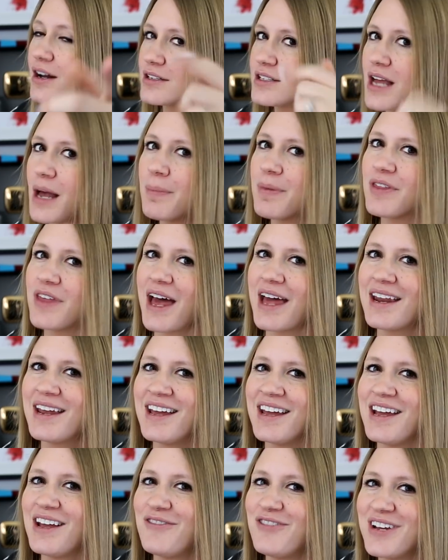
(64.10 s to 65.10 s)
on top of
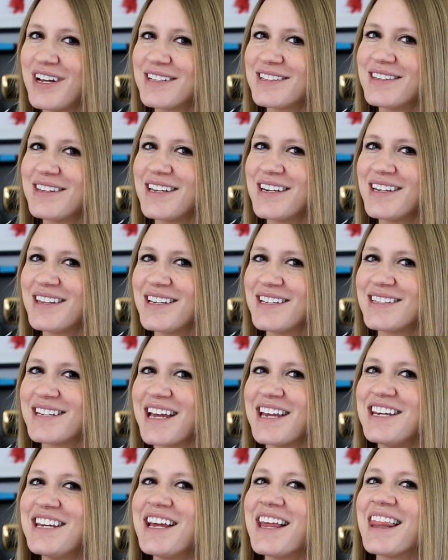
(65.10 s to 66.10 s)
that, if you get to the end of this
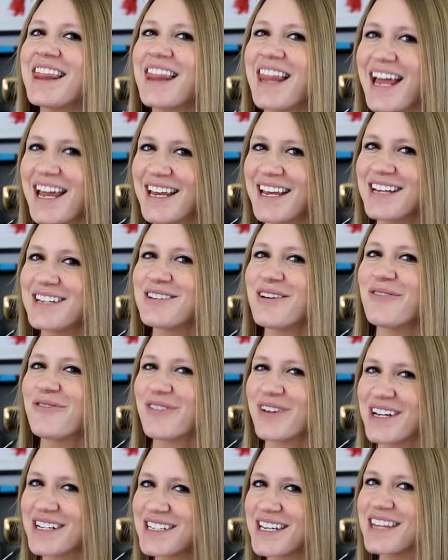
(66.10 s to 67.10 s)
and you like it,
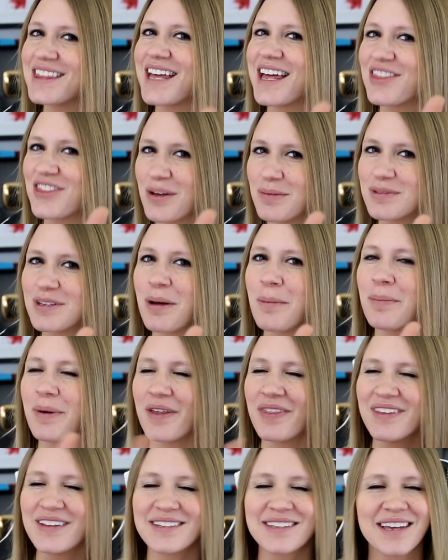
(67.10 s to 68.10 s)
don't forget to hit that thumbs up
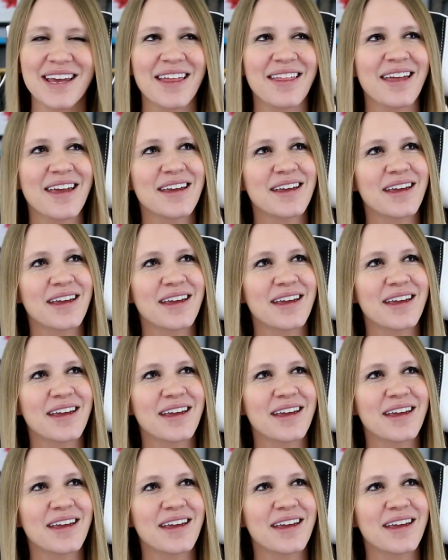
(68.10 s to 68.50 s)
button. Let's get